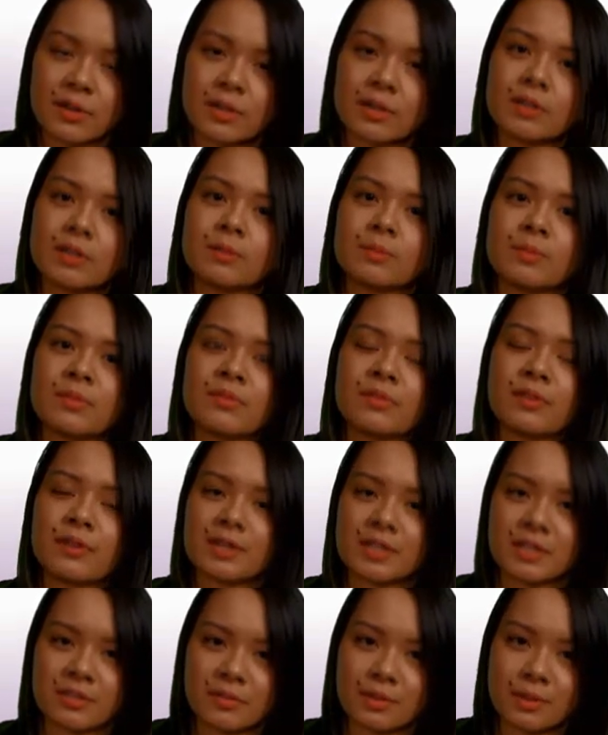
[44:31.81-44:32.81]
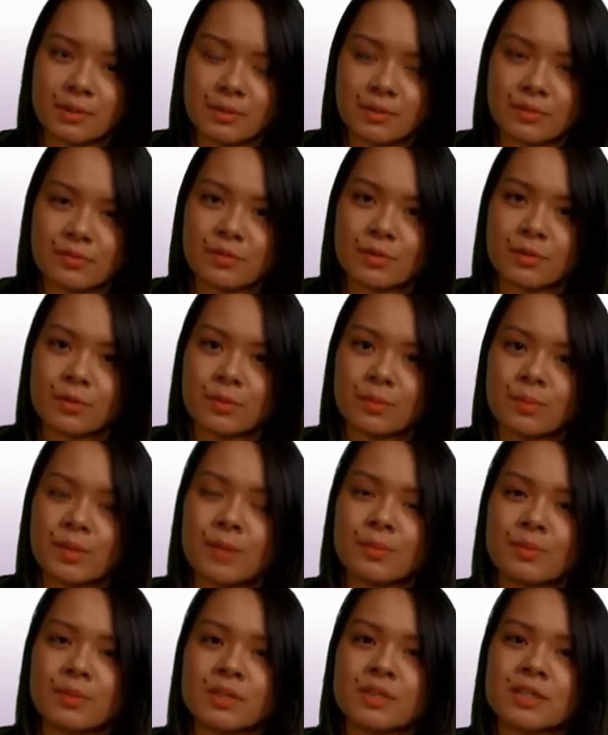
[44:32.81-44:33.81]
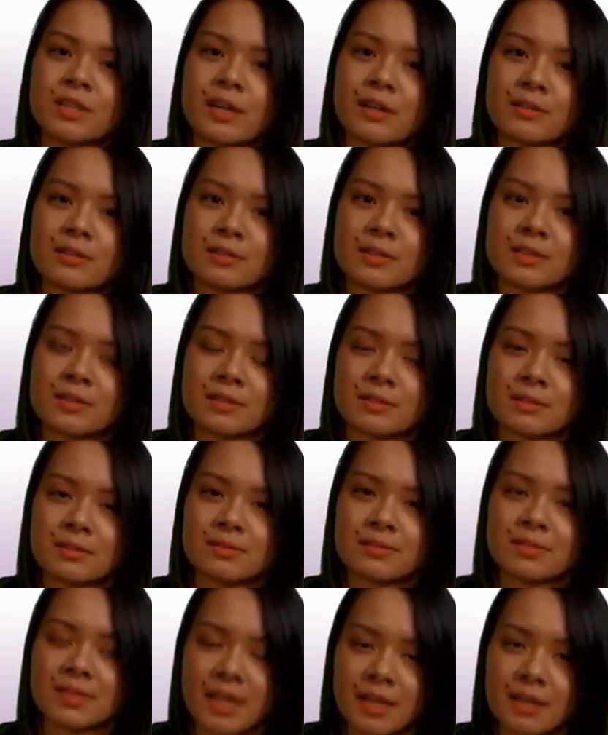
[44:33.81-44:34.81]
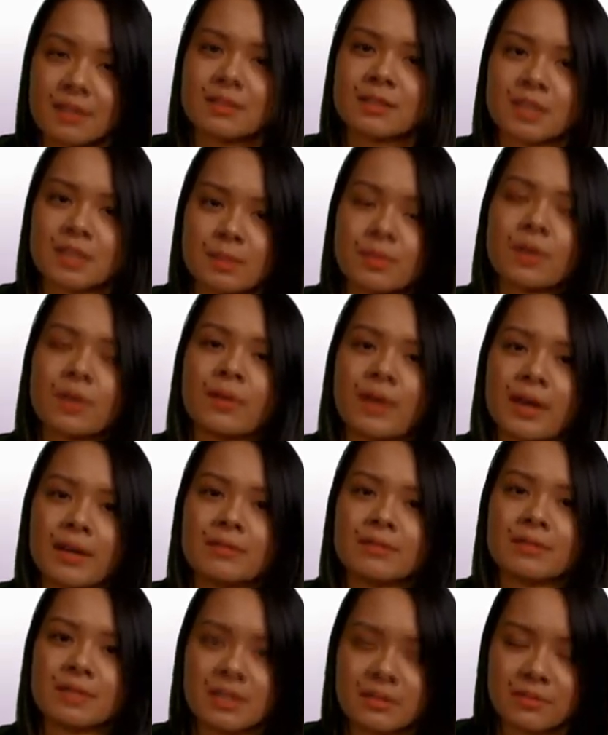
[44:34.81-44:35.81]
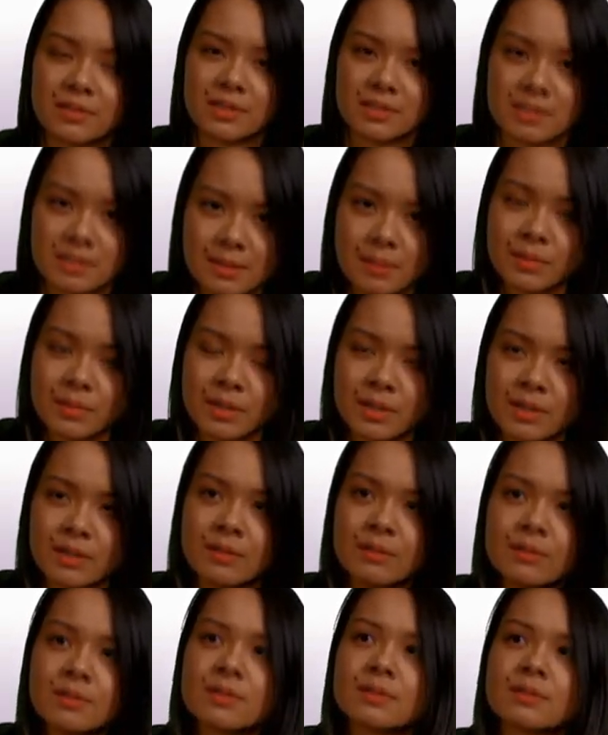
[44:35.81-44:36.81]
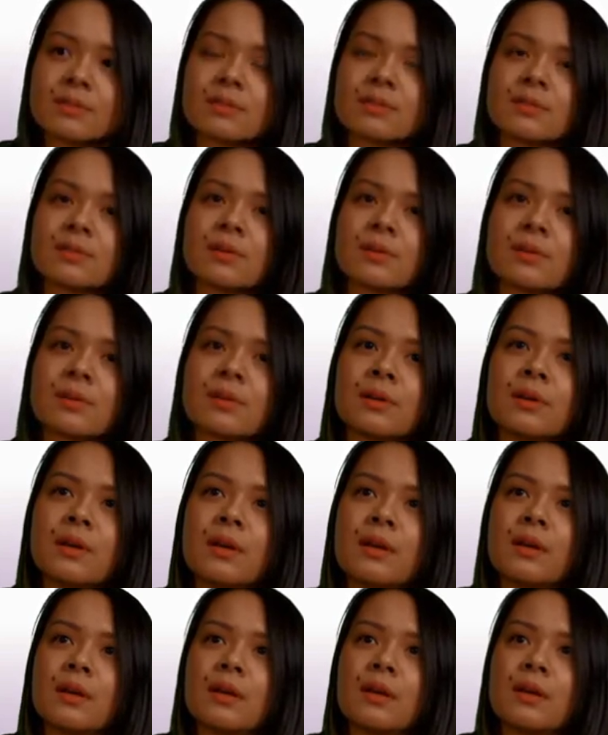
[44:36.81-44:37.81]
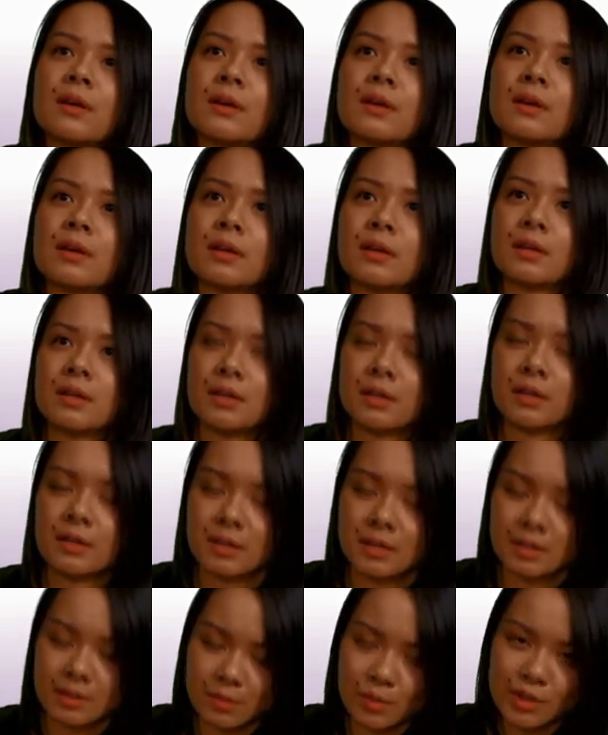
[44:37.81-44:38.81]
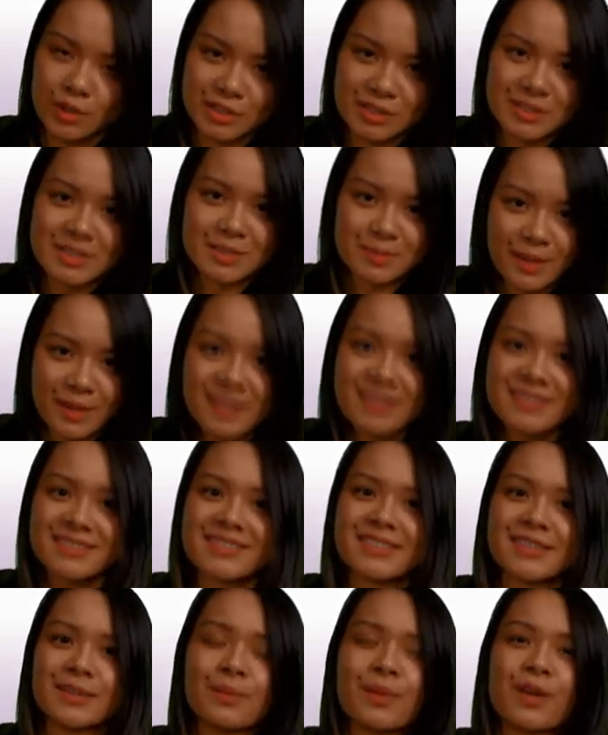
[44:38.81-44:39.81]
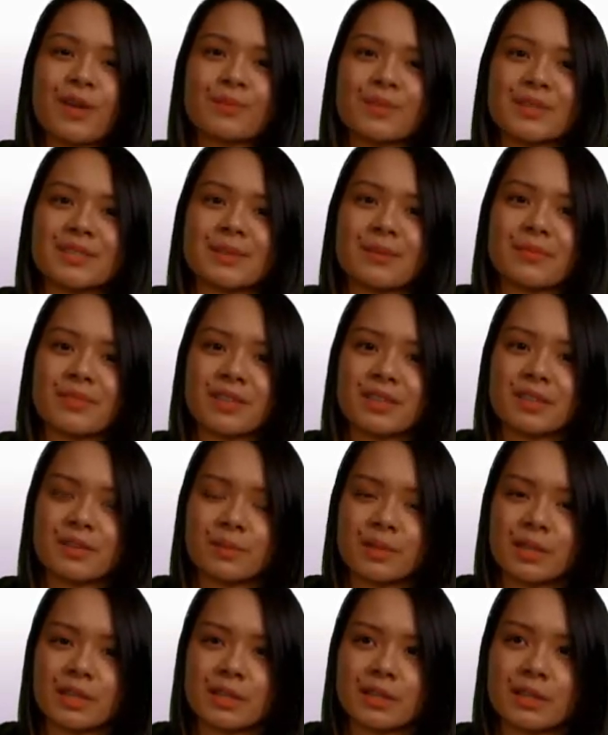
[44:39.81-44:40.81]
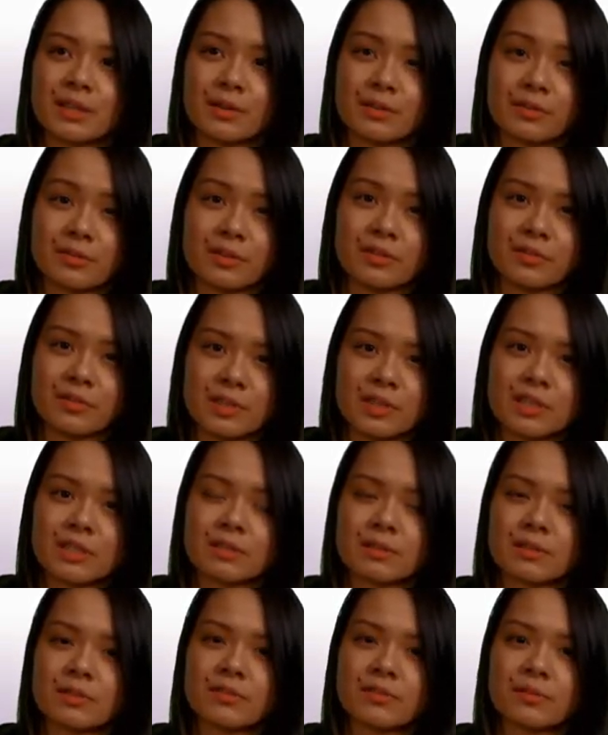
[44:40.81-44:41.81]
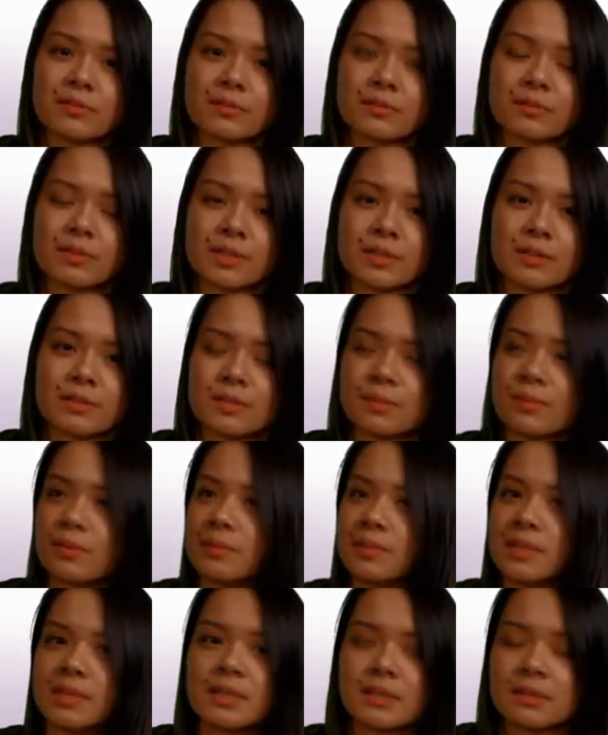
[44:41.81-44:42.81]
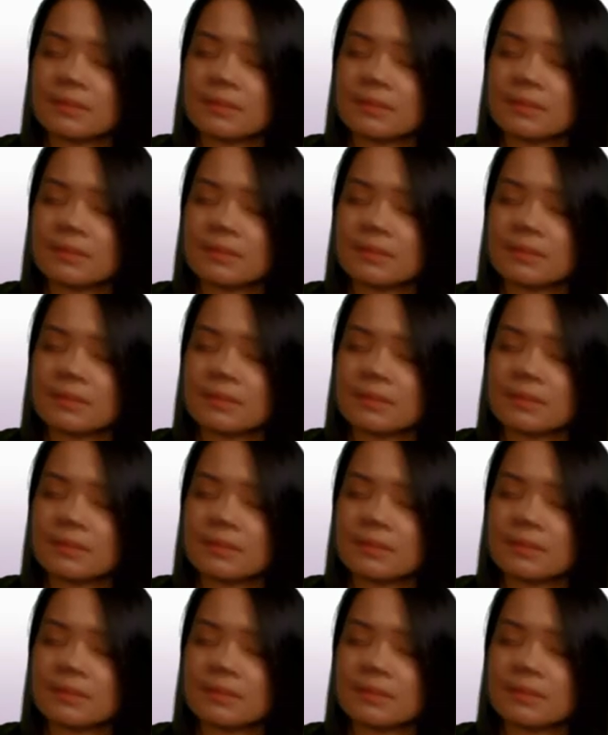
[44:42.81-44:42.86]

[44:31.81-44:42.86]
It'd be very difficult for people in jail to take the depot out and give it to somebody else. So watch this space. It may be something that we can offer in future if results are promising.